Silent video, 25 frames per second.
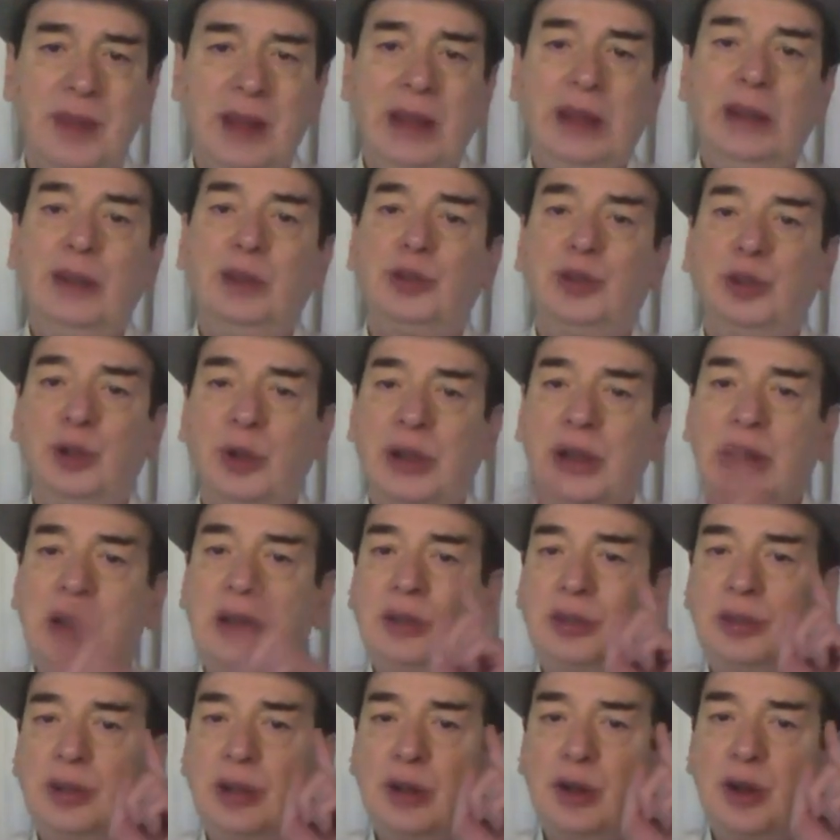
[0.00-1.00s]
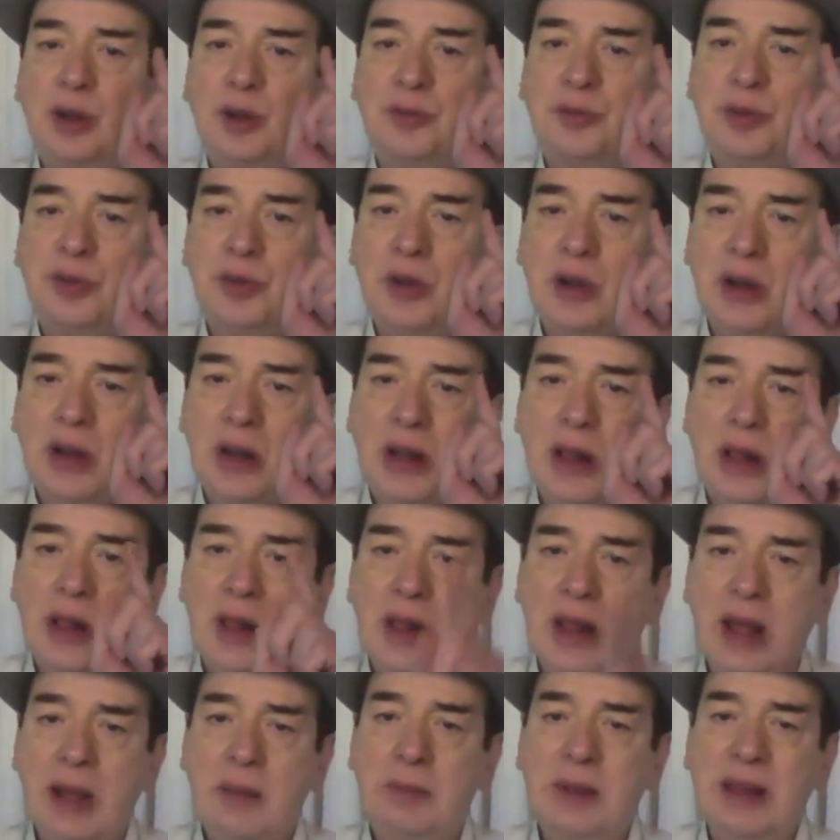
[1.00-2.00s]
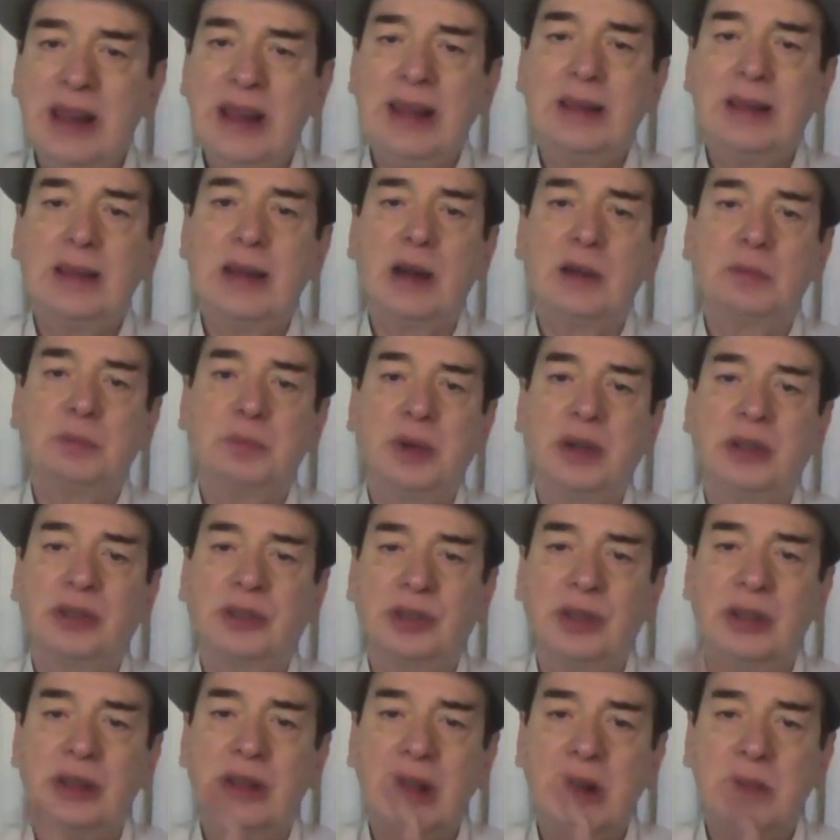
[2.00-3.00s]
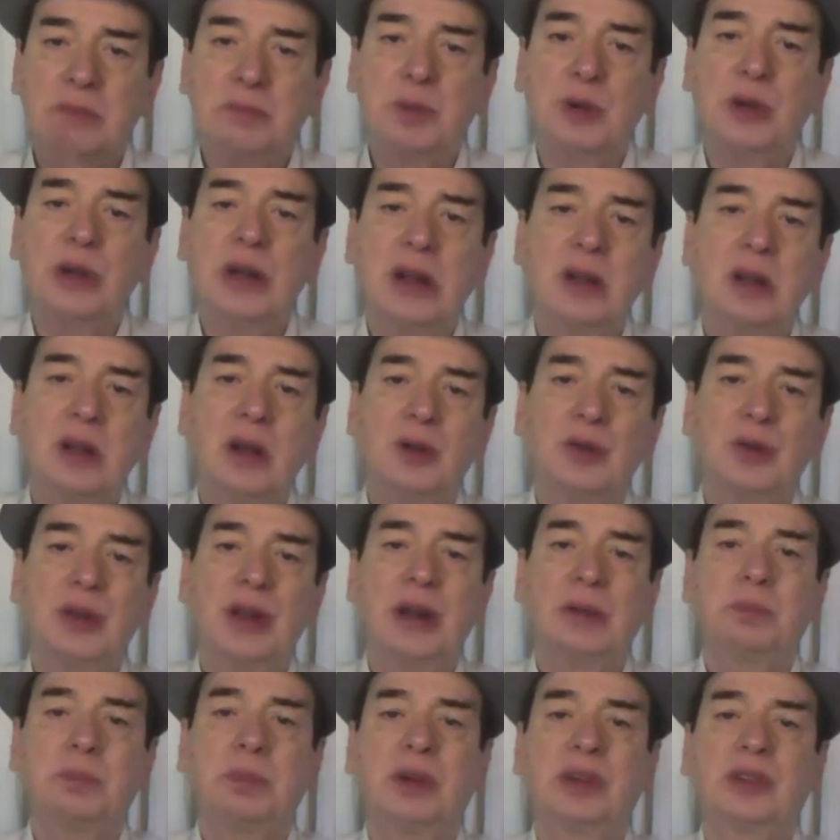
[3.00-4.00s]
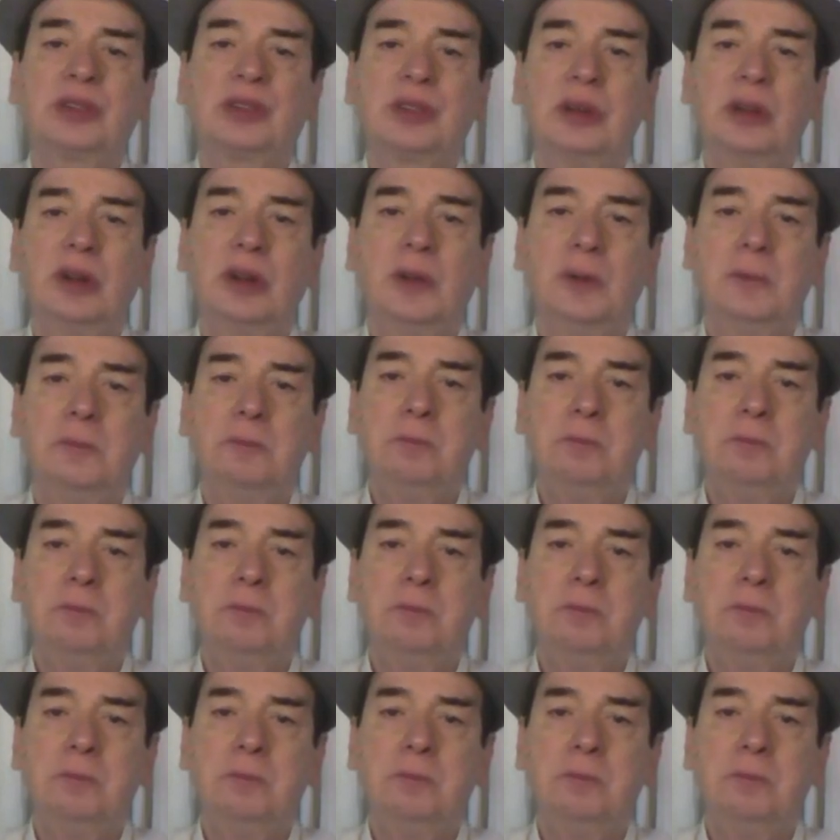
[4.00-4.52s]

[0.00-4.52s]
So instead of labeling that person and putting down that person,